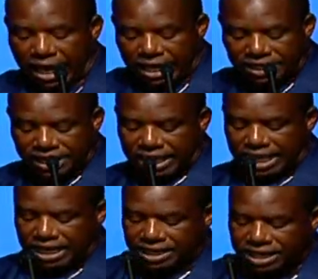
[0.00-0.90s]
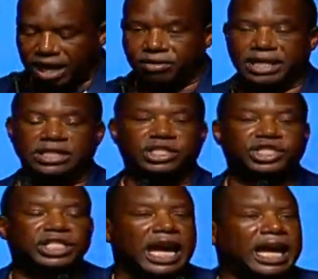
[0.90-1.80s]
And then there is
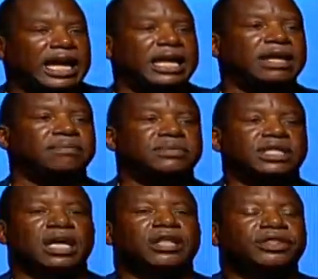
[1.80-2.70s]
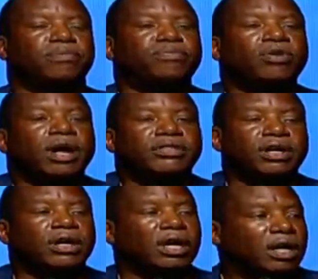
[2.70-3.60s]
James, the
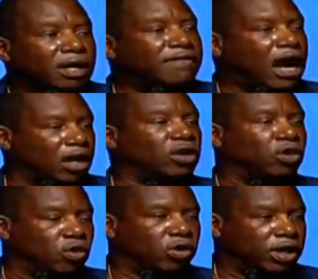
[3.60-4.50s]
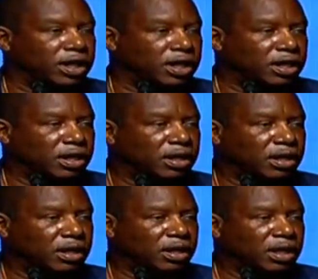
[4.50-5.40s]
brother of our Lord.
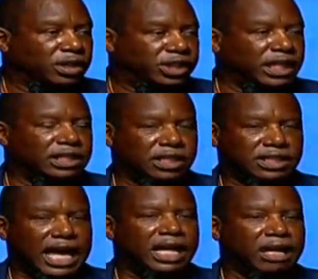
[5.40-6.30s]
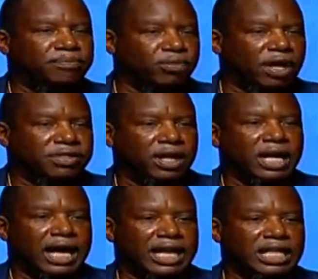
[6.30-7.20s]
Jesus had a brother, and